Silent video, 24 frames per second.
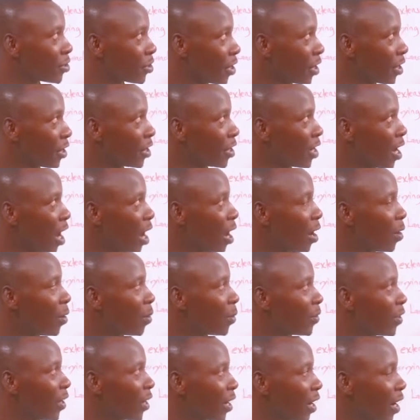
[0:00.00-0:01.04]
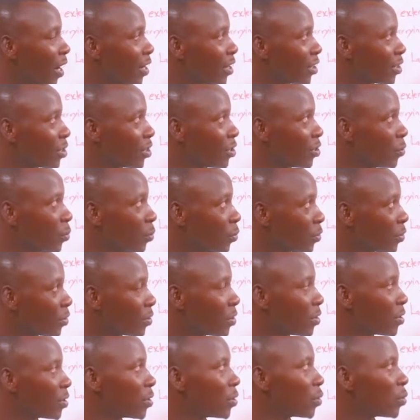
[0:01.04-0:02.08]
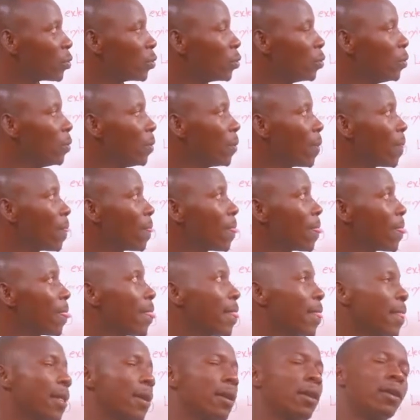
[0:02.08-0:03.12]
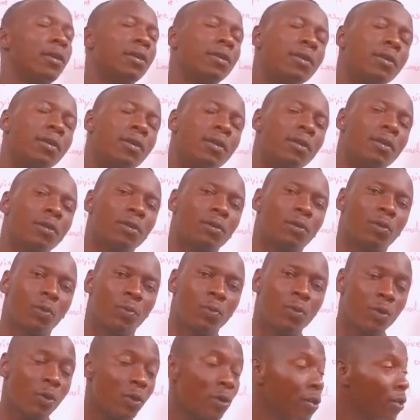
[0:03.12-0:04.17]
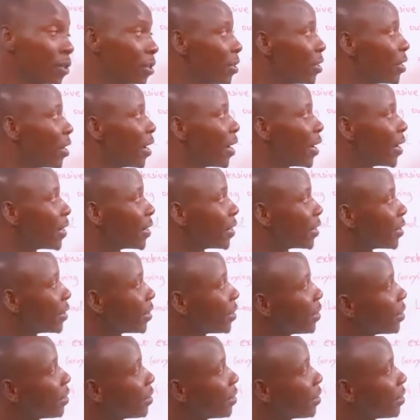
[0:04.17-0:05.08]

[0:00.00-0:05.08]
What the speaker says: trade now the country use to build and